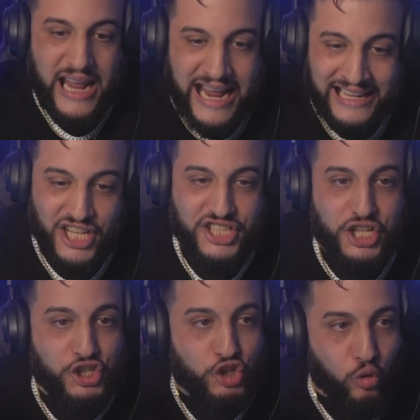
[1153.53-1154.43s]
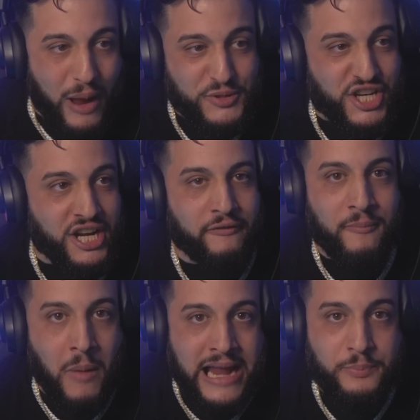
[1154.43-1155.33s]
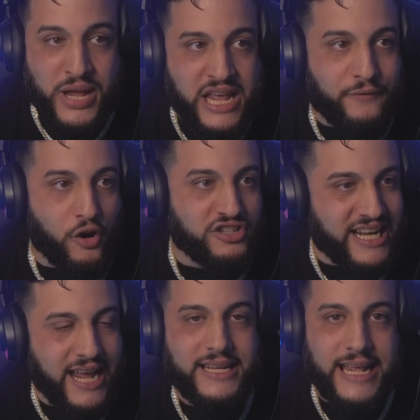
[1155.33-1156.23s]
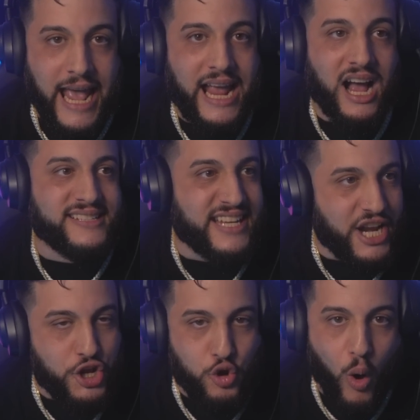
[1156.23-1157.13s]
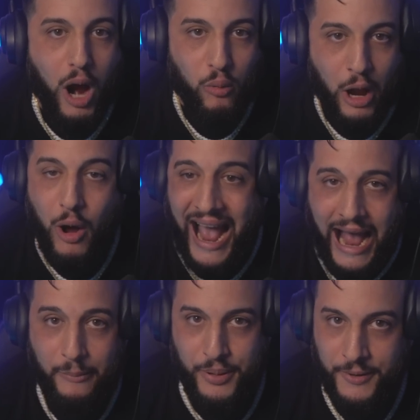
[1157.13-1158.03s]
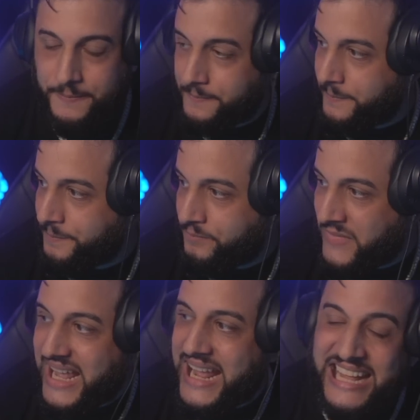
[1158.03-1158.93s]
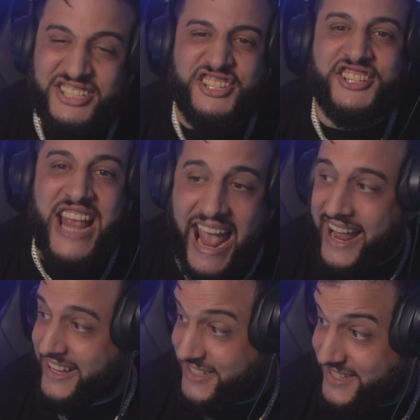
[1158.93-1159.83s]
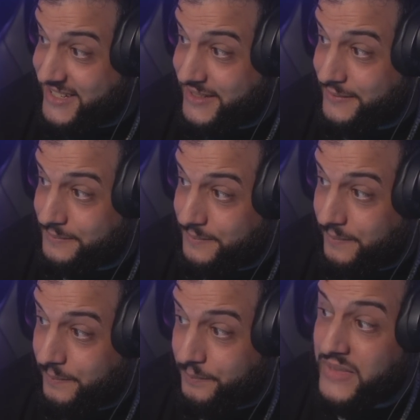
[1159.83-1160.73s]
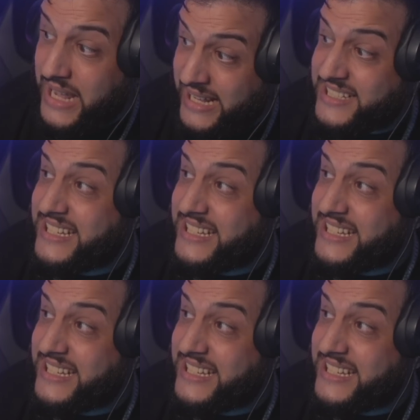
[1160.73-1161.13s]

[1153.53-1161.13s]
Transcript: In the description of Mike P versus Kid Chaos in the URL app, it says, 2